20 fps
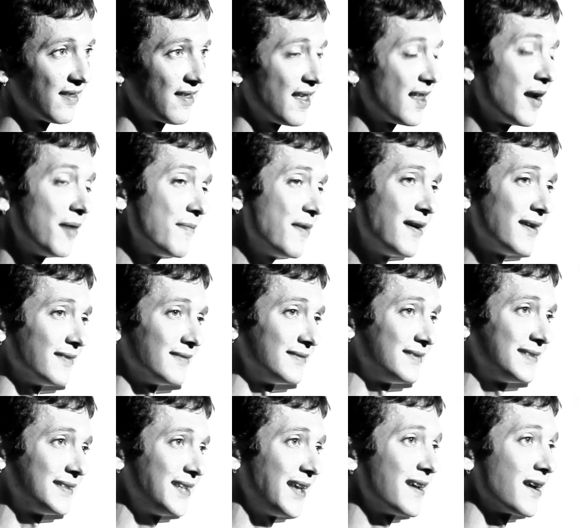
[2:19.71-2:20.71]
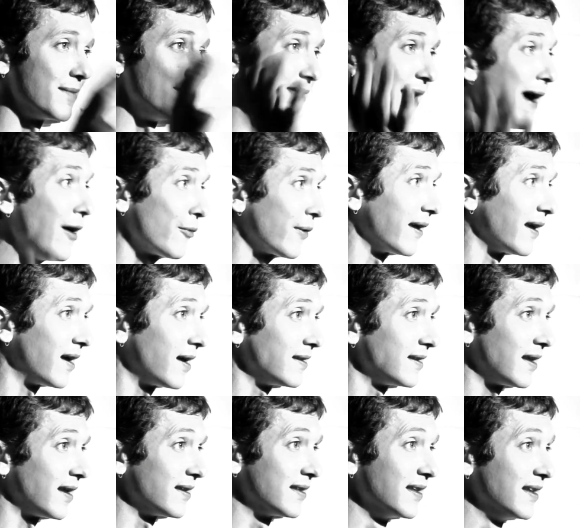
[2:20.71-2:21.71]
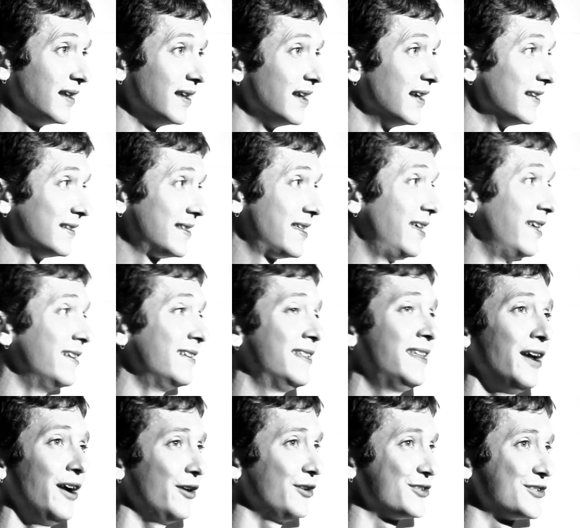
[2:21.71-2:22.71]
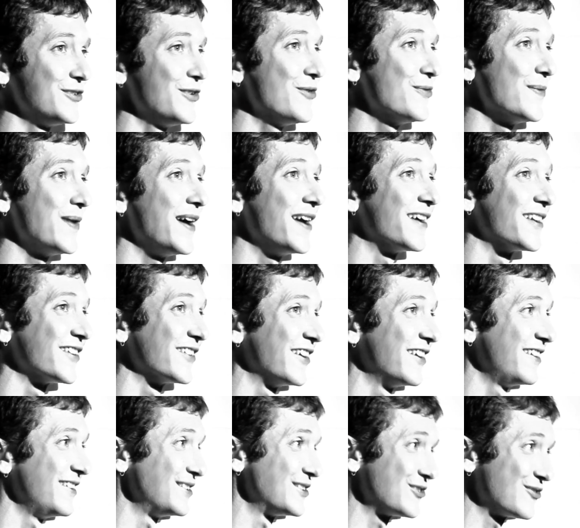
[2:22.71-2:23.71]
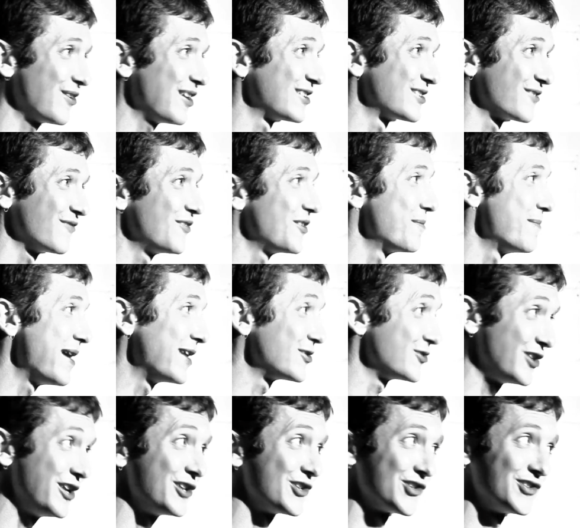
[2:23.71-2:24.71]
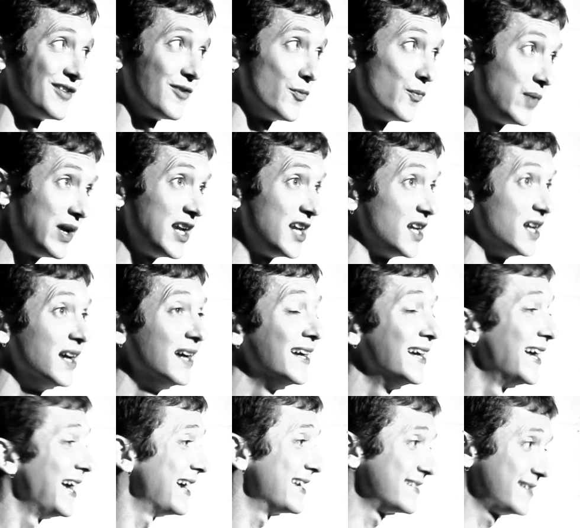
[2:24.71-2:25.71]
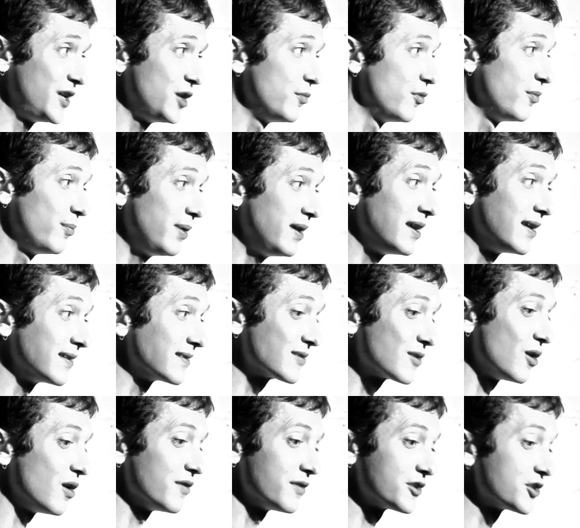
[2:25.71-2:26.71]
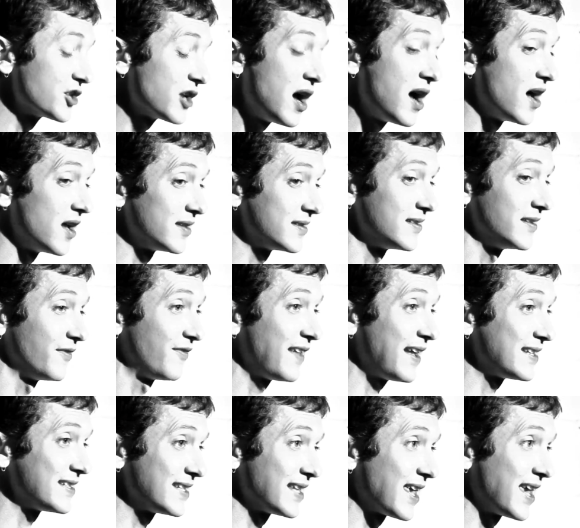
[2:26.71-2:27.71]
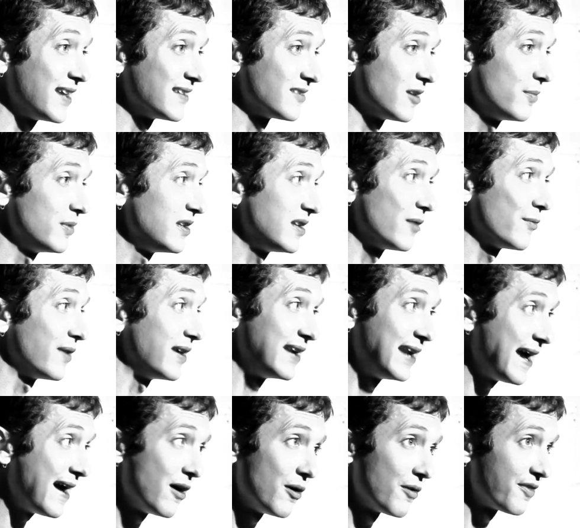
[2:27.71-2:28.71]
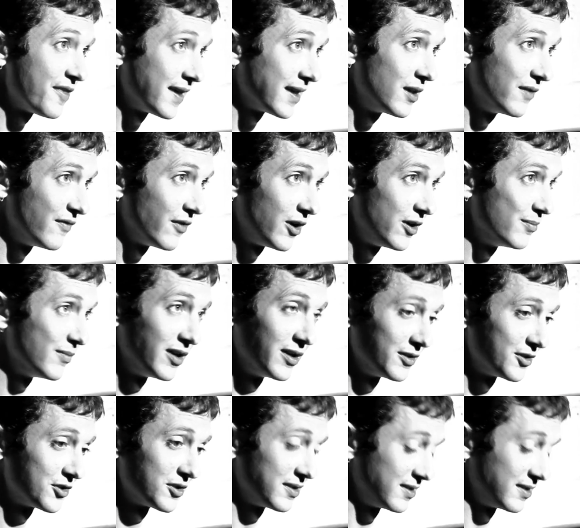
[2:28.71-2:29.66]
And I'm not saying I'm doubting. There's no way under any stretch of the imagination that we, as human beings, call the shots. If that's the case, I'll be done right now. Thank you very much.